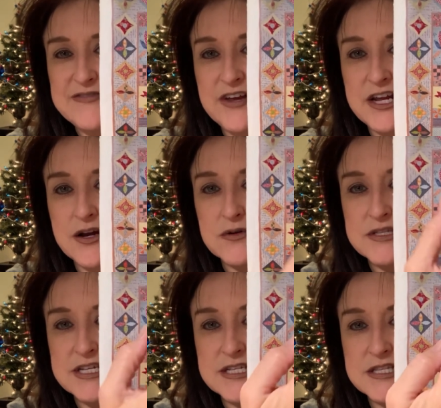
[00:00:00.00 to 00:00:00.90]
videos.
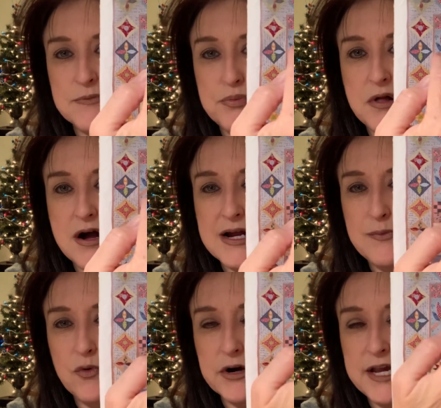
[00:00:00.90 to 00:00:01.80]
This is the block
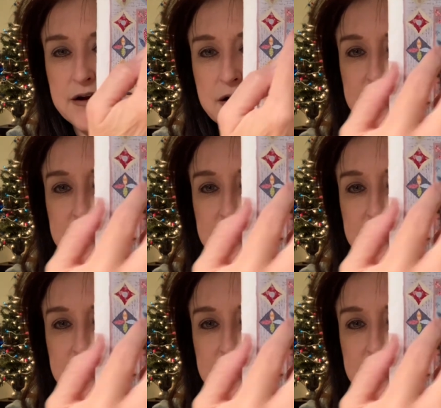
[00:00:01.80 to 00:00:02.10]
I'm working on